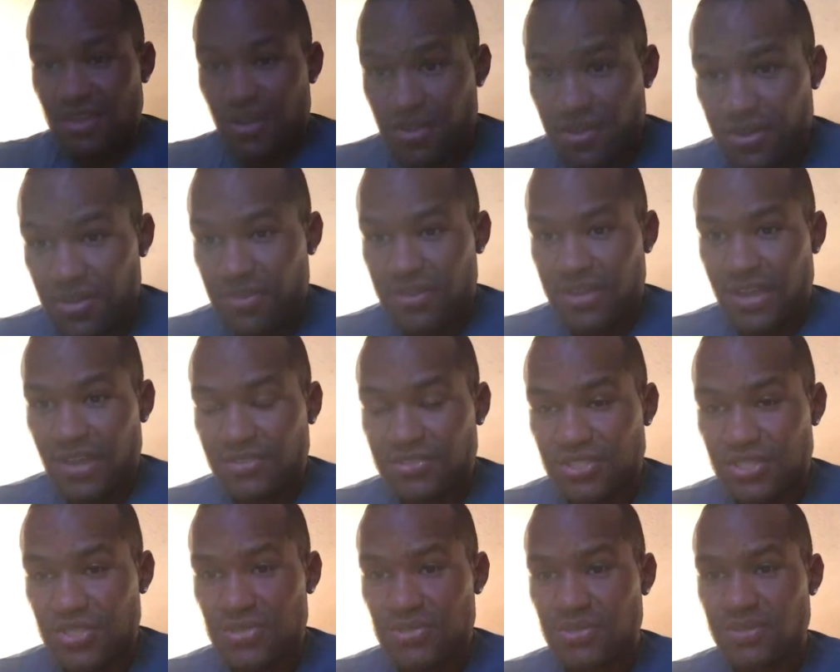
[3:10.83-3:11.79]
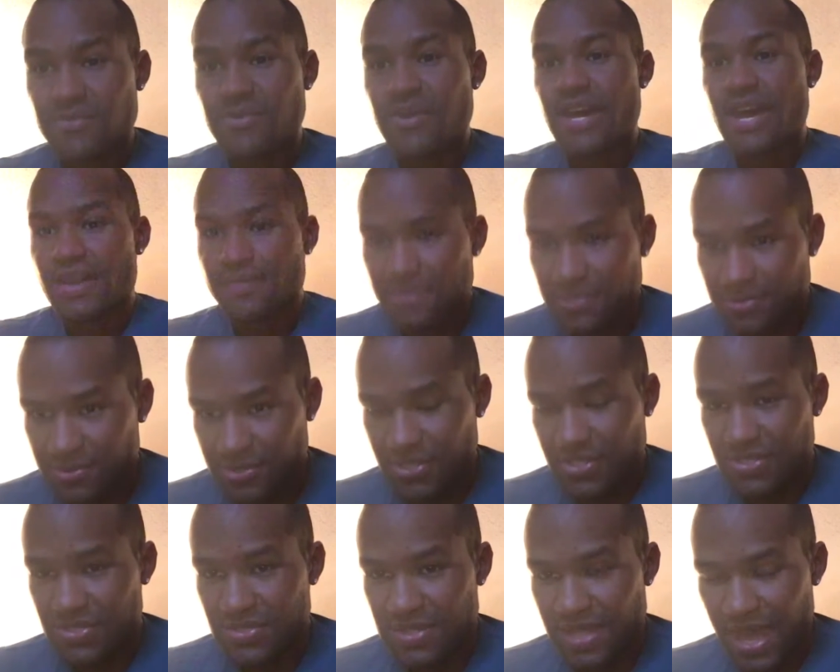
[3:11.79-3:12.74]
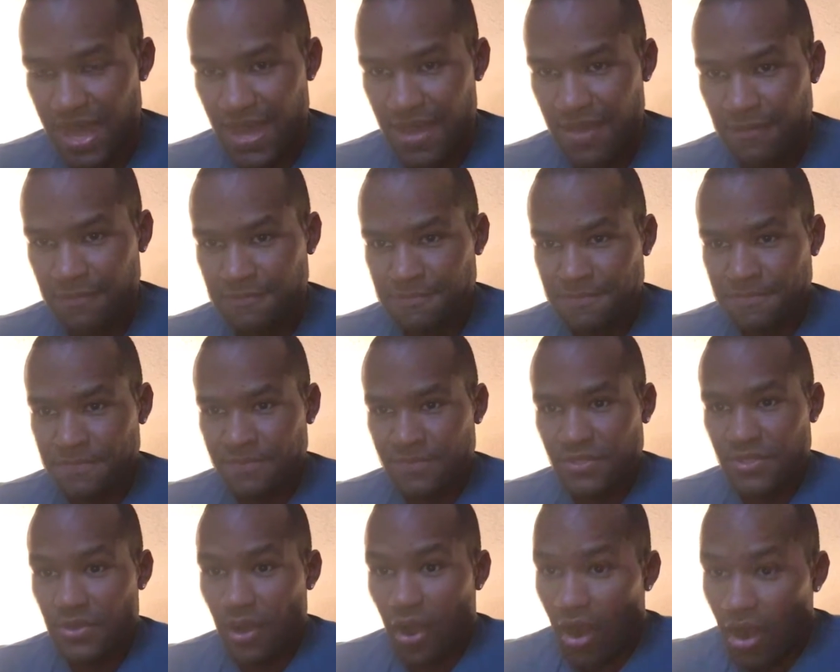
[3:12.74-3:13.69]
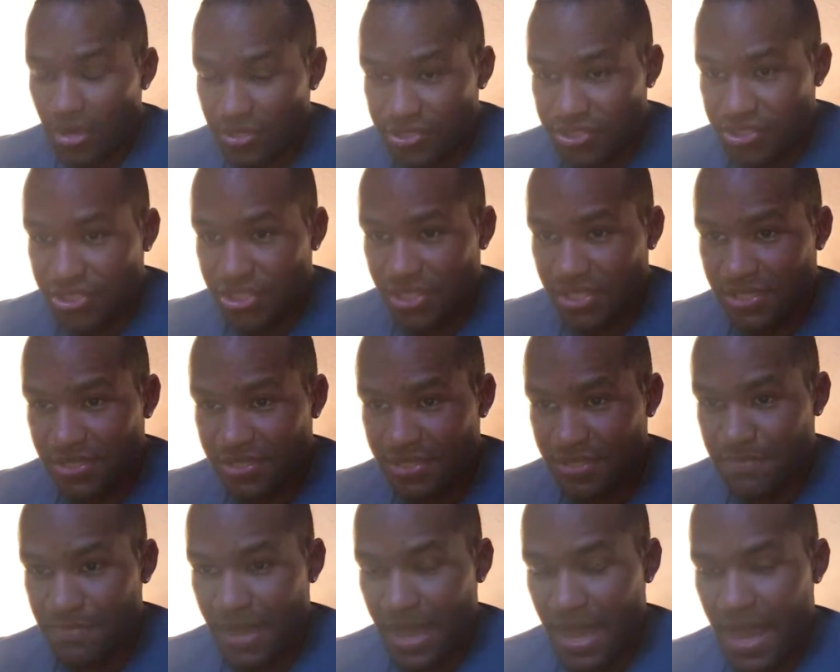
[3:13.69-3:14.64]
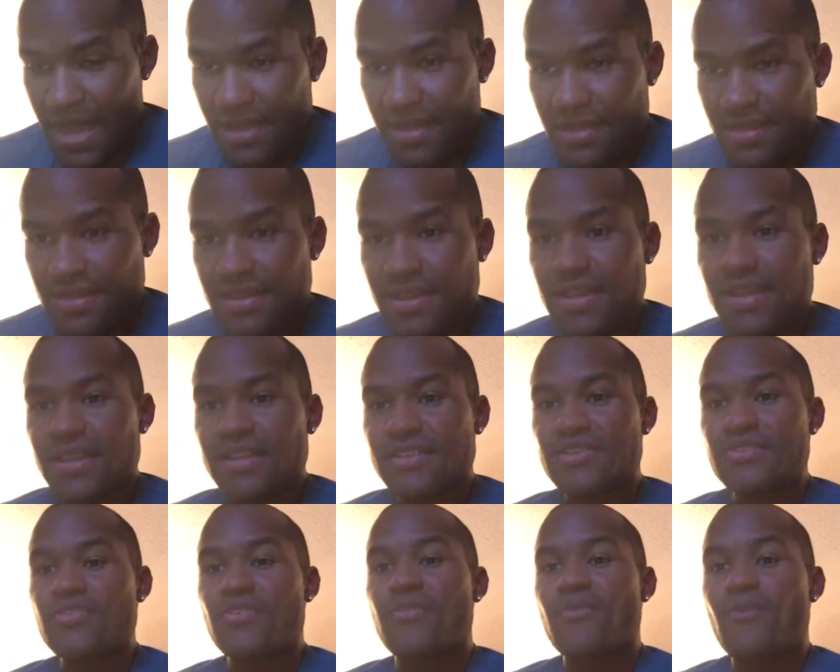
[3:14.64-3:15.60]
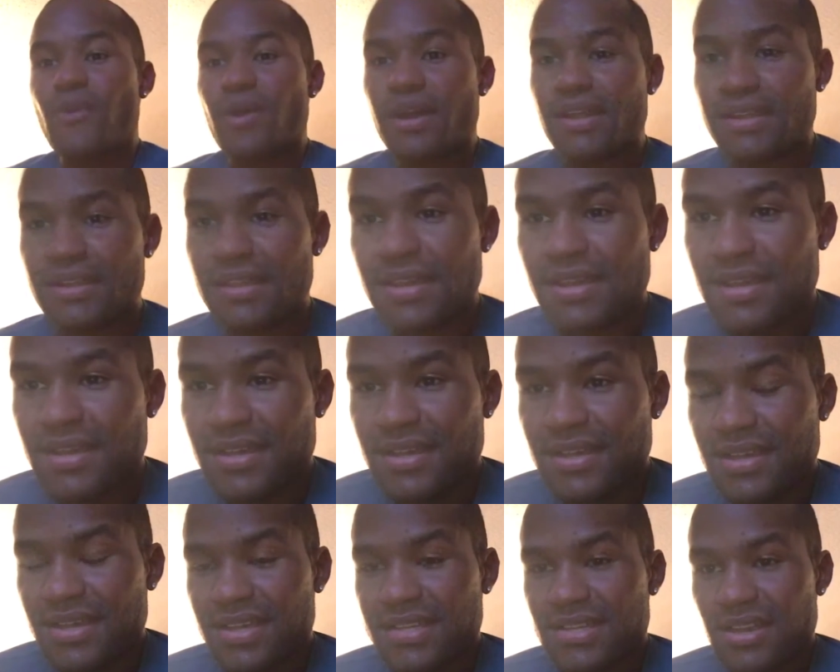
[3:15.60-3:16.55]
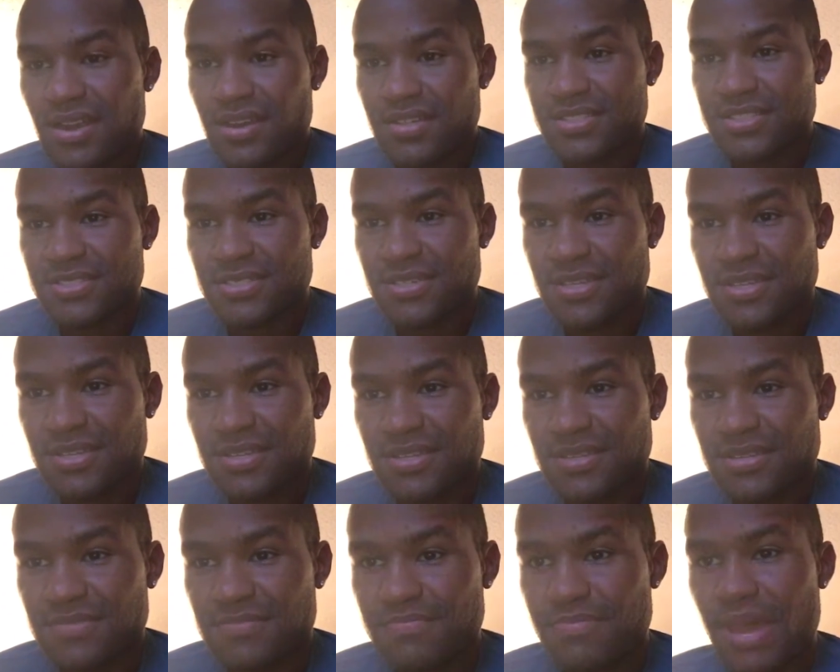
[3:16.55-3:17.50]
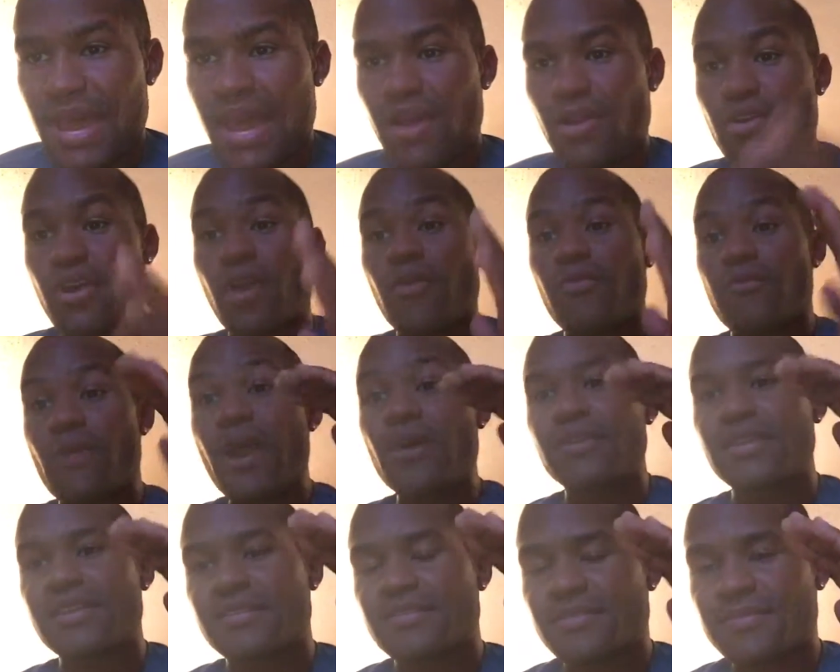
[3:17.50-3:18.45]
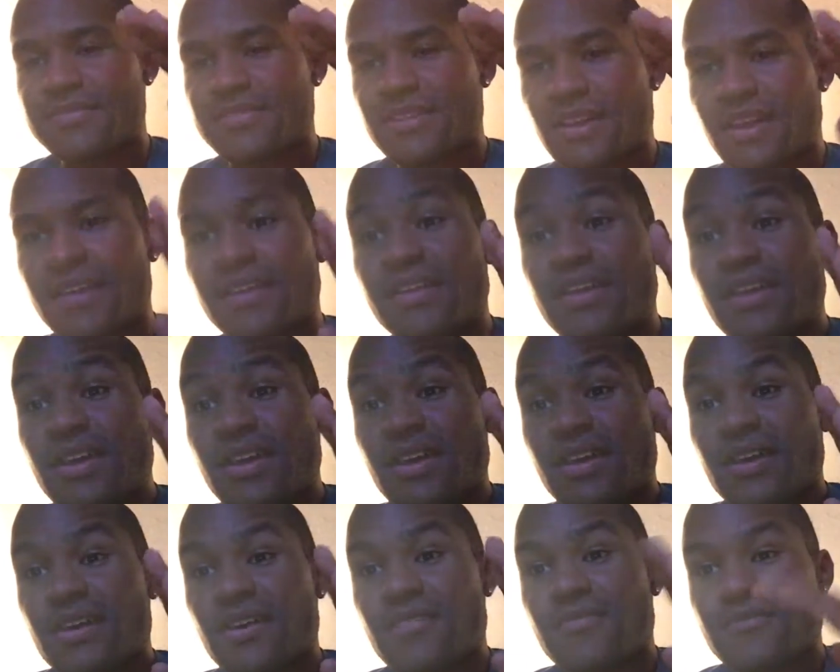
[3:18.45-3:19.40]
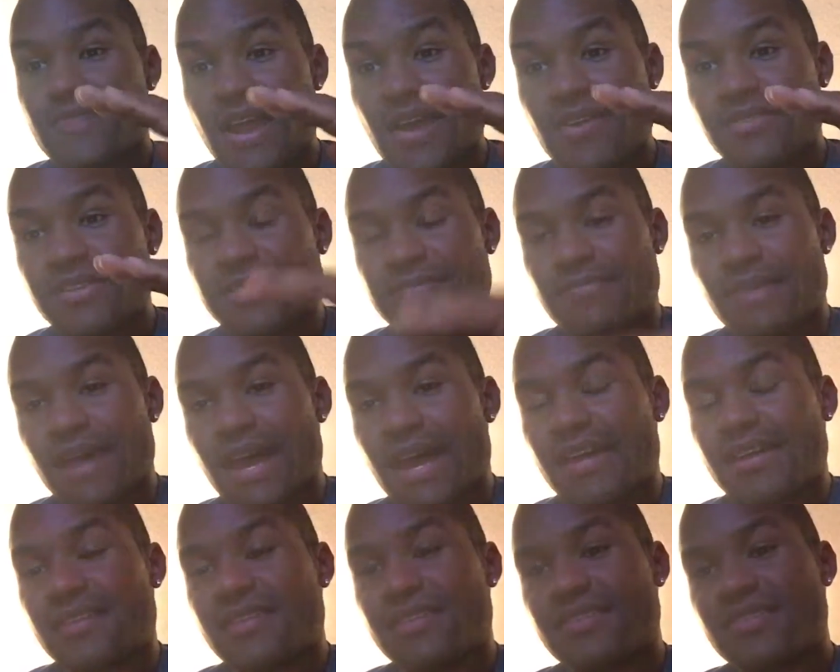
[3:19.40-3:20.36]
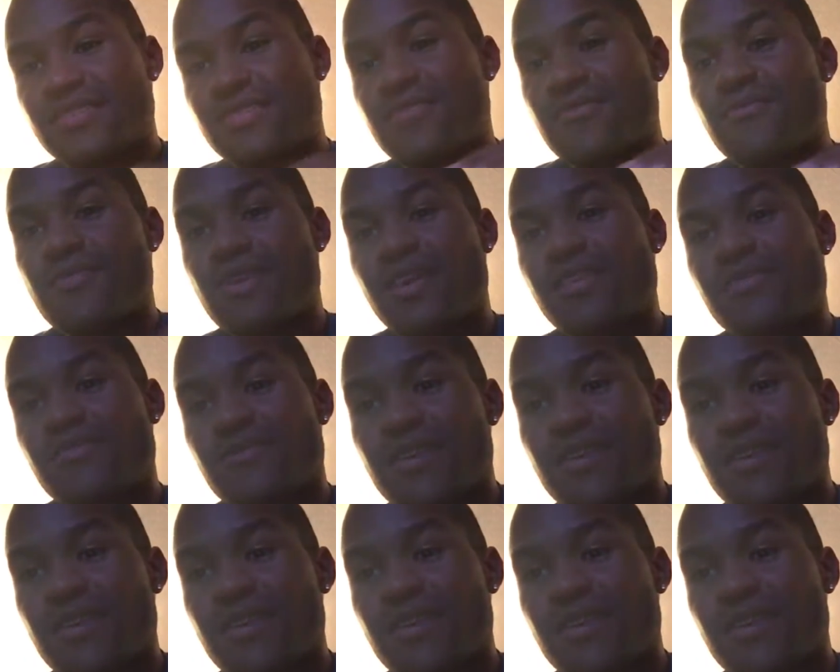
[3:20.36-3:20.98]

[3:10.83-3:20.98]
going to go down too. And what happens when you do that? You arch your back, and you don't want an arch back, or a rounded back. You don't want a